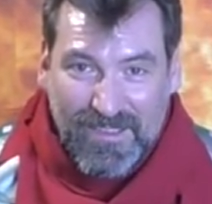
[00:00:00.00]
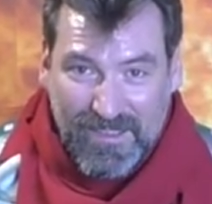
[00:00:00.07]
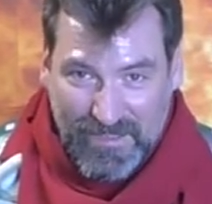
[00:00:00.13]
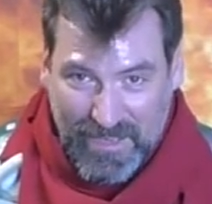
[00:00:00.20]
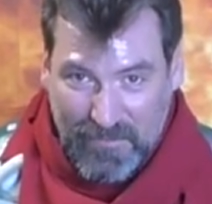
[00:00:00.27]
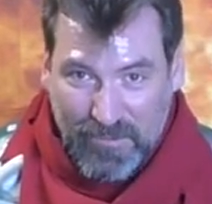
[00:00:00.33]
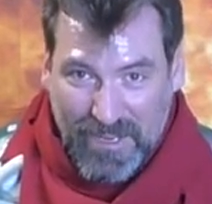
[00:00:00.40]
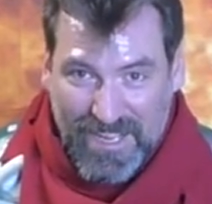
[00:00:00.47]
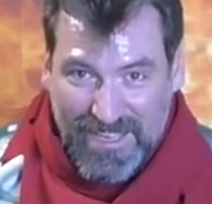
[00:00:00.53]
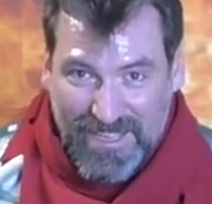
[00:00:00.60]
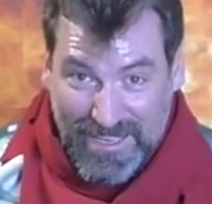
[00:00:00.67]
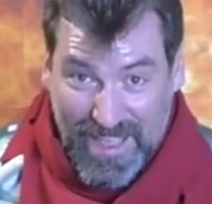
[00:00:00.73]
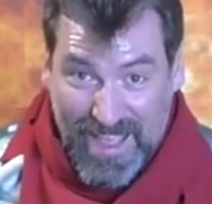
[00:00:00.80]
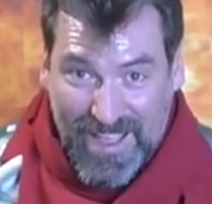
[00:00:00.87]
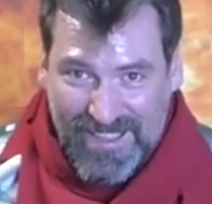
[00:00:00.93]
Can we?
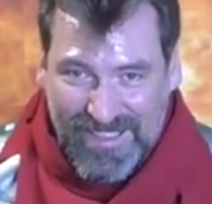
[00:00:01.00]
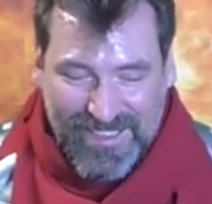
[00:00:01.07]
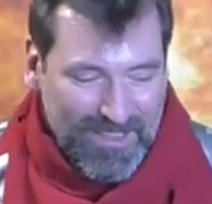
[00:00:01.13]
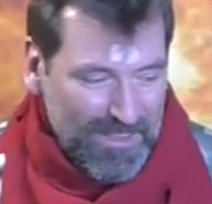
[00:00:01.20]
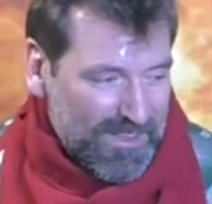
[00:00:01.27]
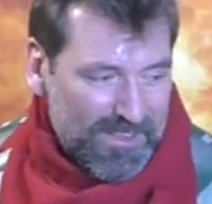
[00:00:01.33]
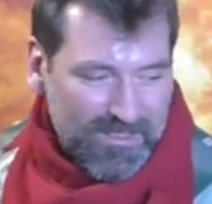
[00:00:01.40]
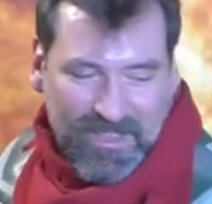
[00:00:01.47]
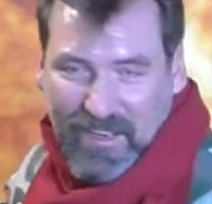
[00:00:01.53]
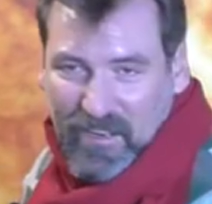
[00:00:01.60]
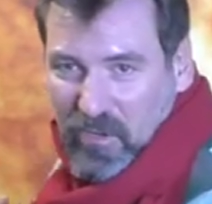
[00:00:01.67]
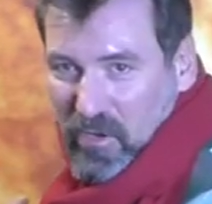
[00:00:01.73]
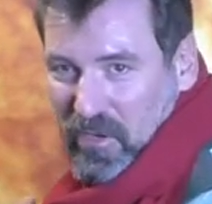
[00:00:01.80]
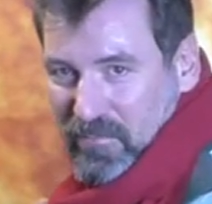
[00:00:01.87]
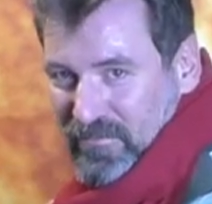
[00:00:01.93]
Yeah? Take a
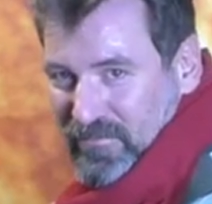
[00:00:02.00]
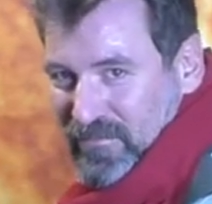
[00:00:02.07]
look.